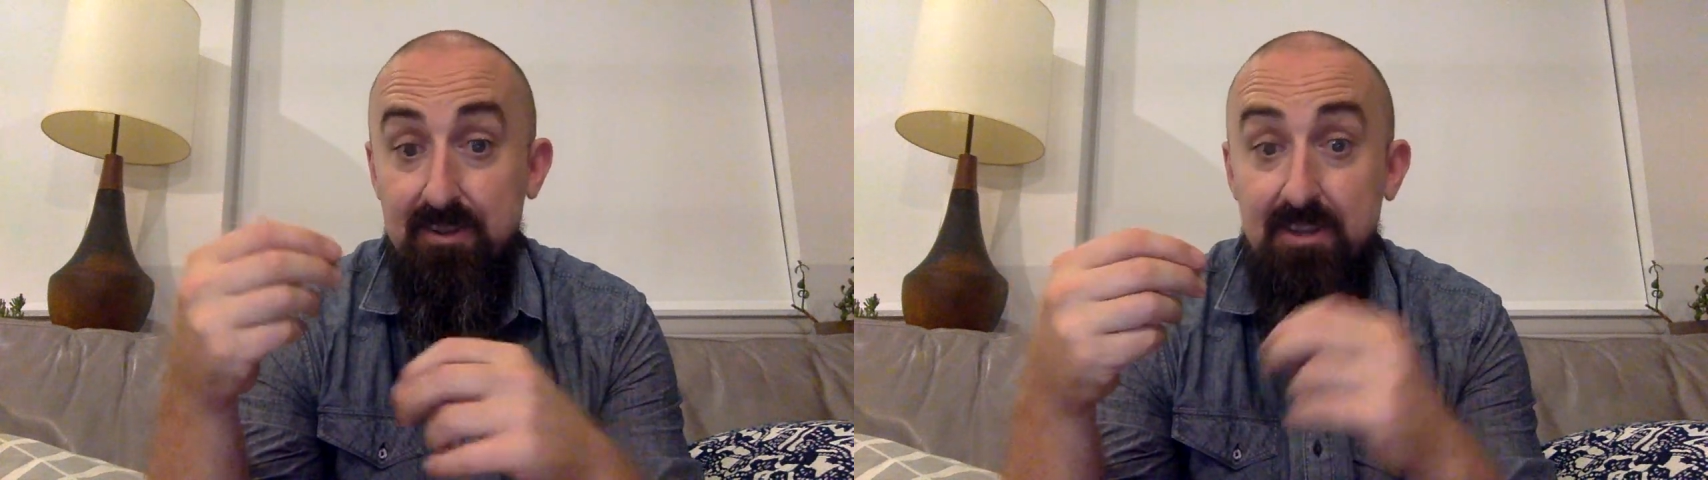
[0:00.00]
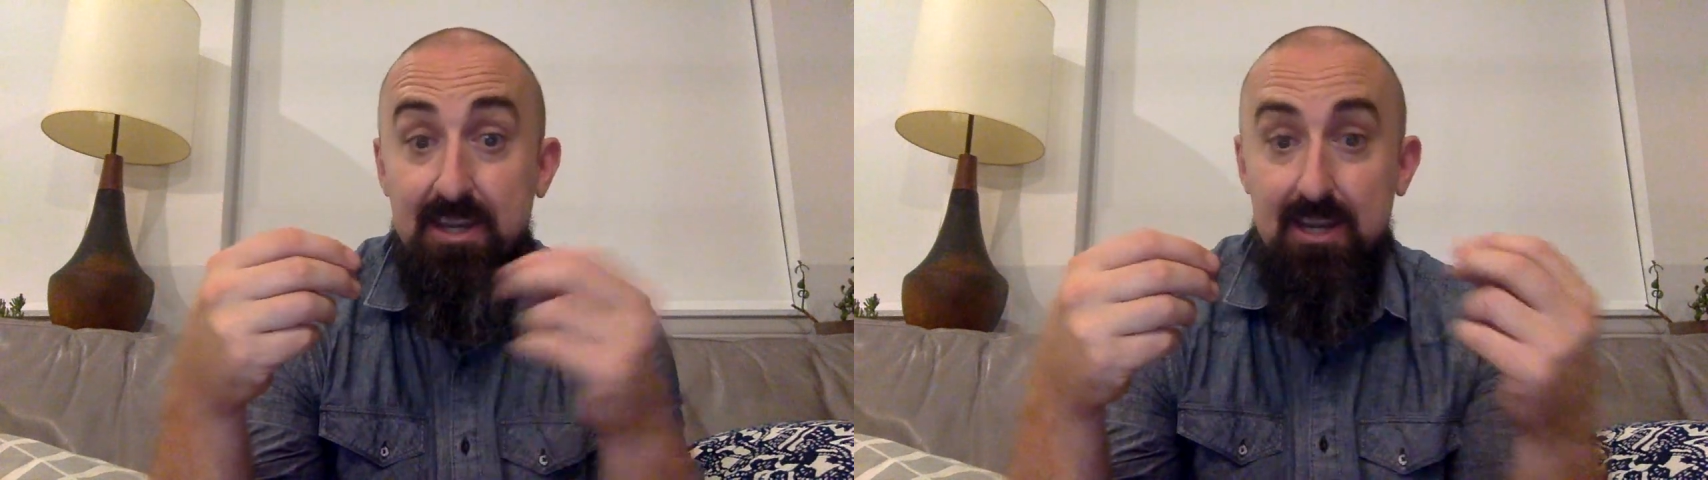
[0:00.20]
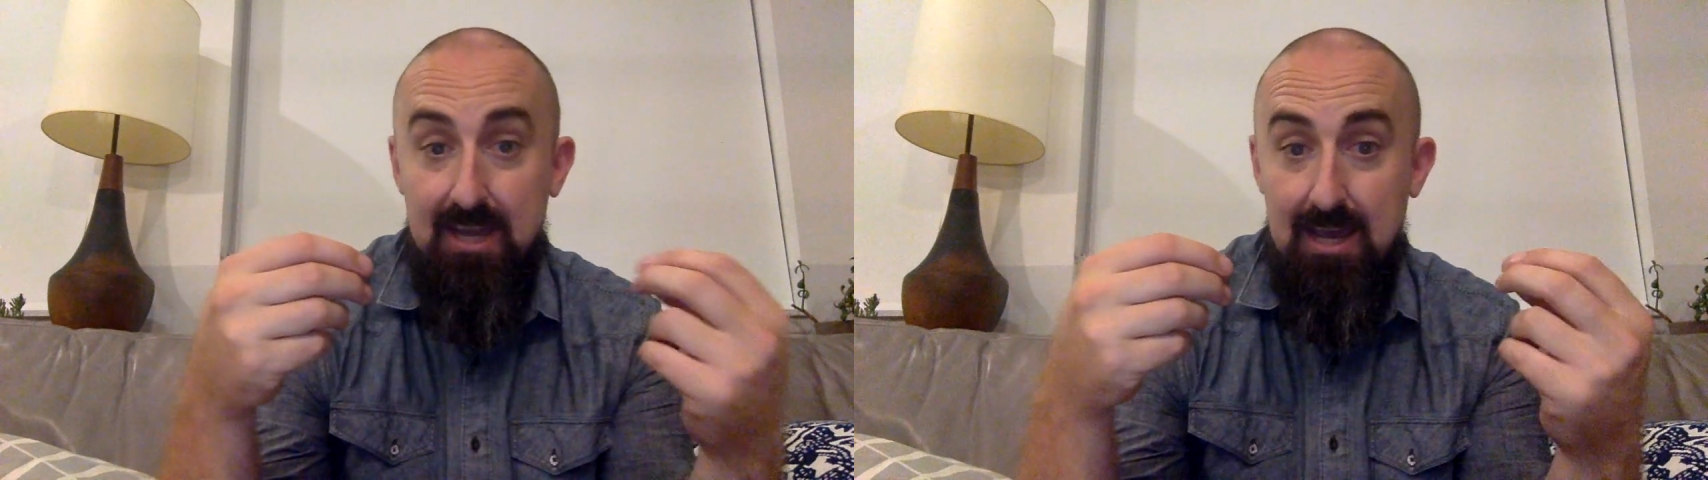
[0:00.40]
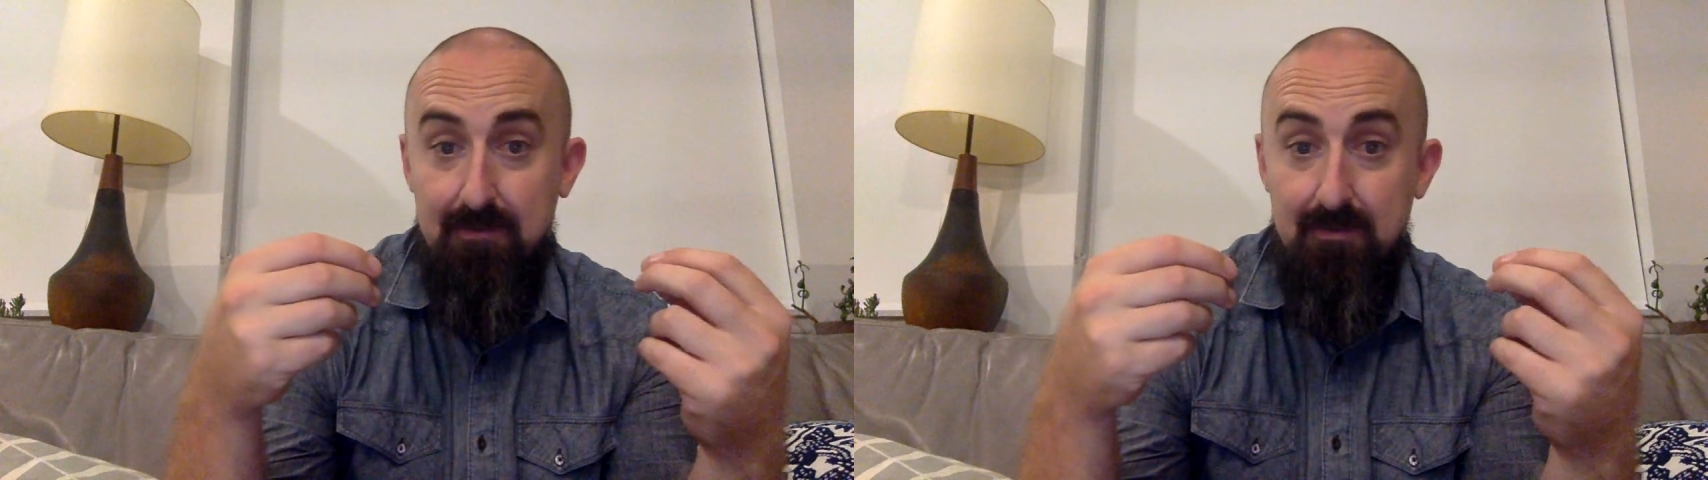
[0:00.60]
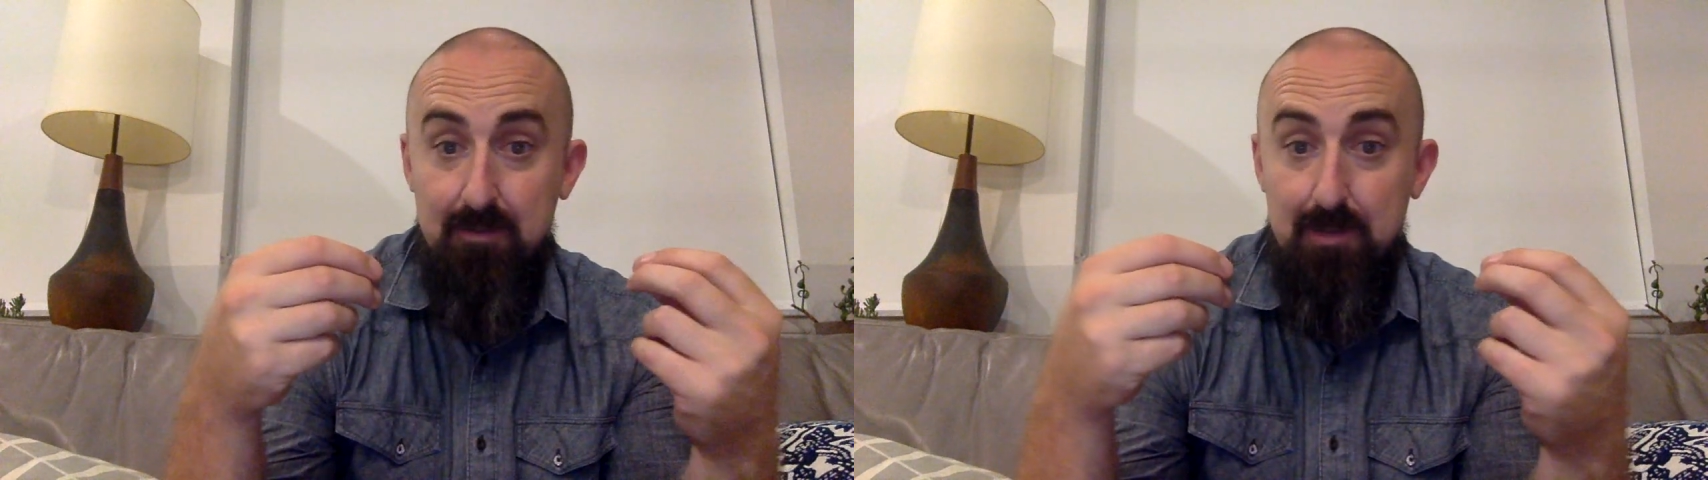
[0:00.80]
second
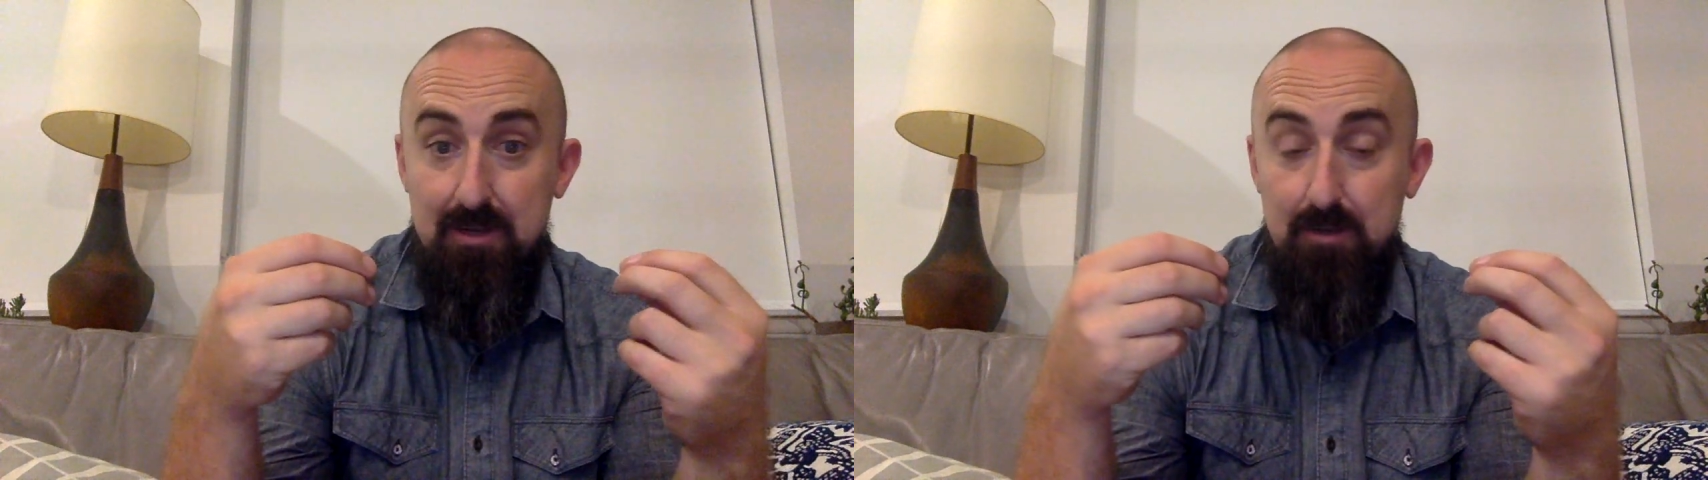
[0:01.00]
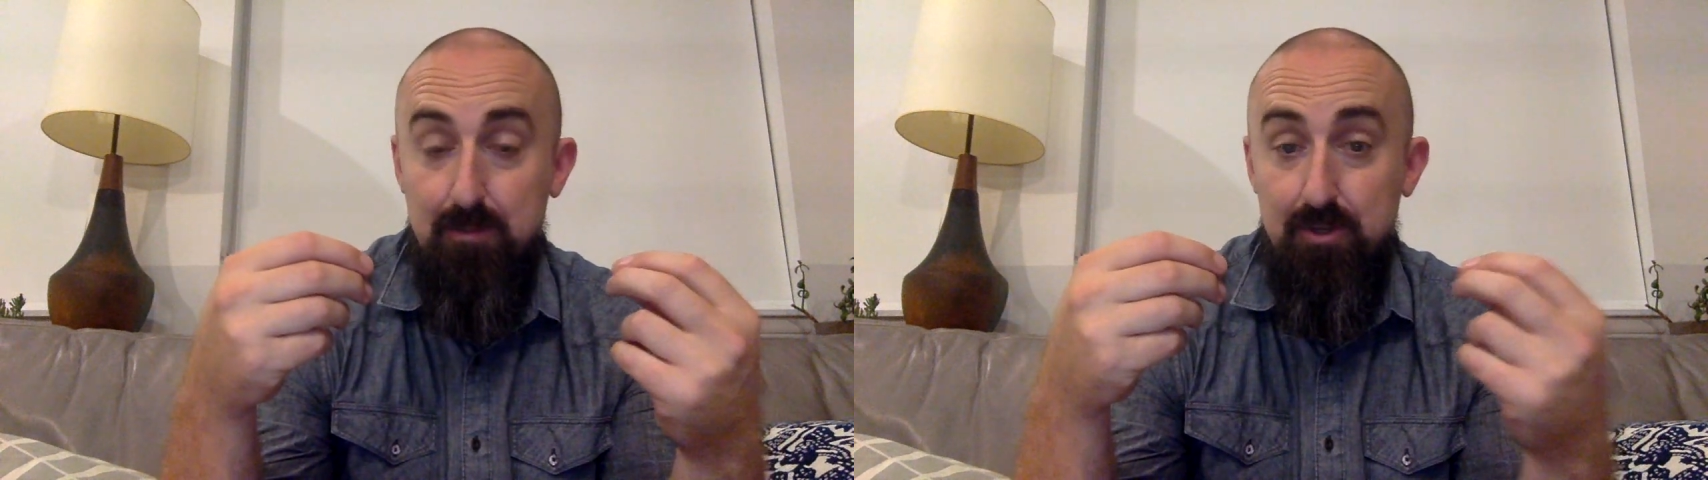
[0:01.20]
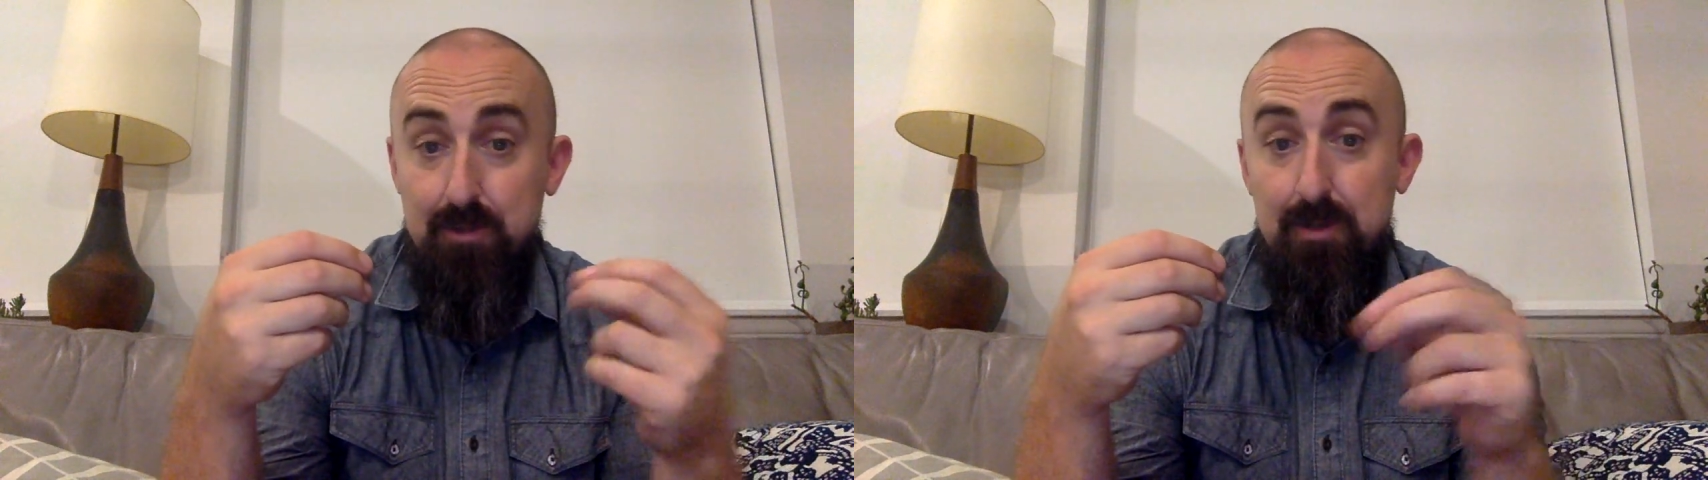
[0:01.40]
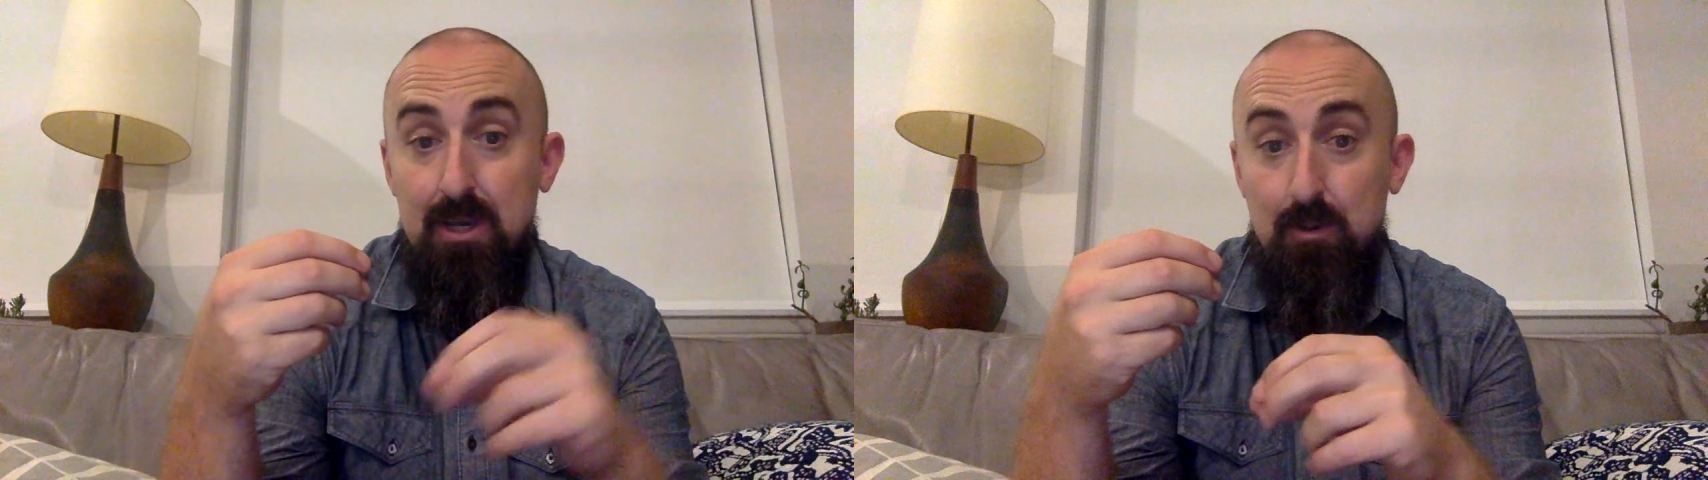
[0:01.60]
half of the mental push-up,